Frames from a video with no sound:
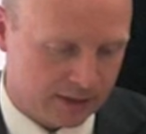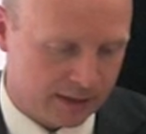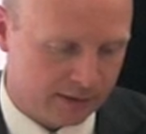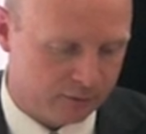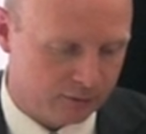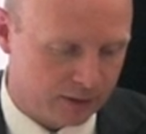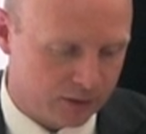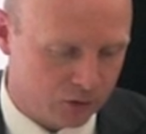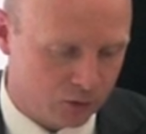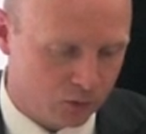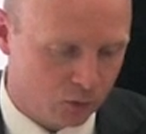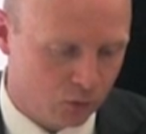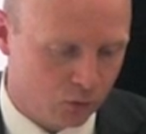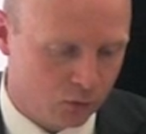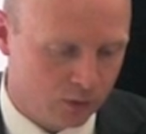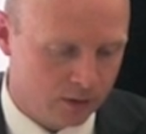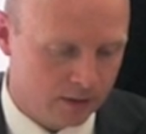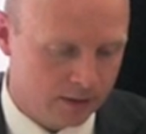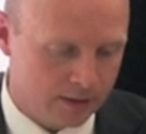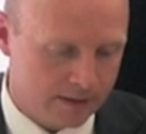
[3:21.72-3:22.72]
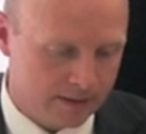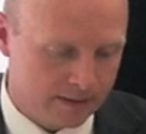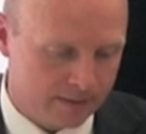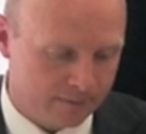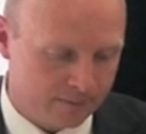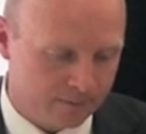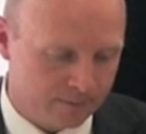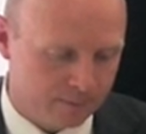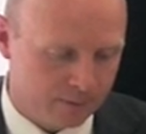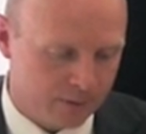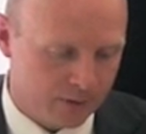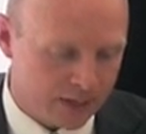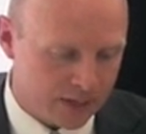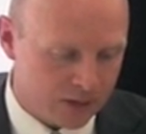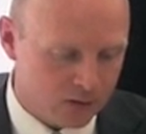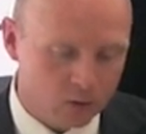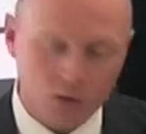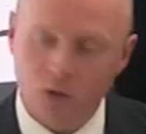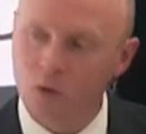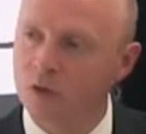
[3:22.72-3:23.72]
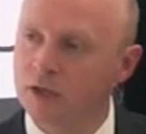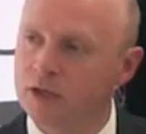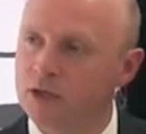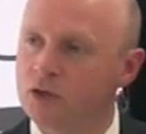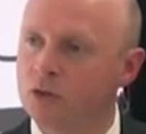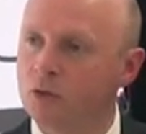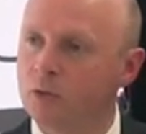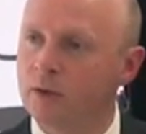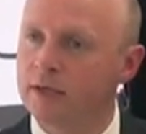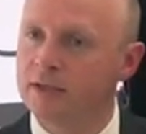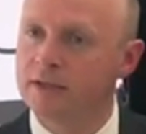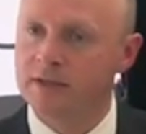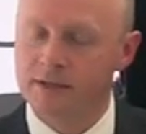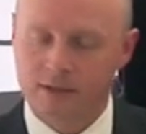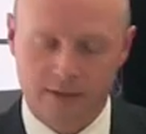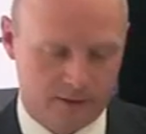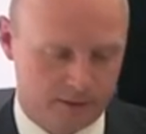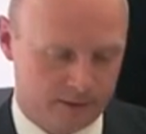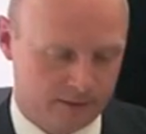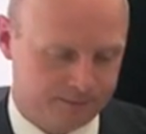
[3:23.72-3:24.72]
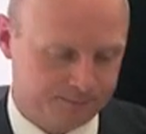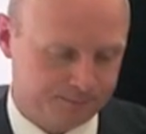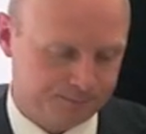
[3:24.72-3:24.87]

their front door, but they're not quite sure where to start.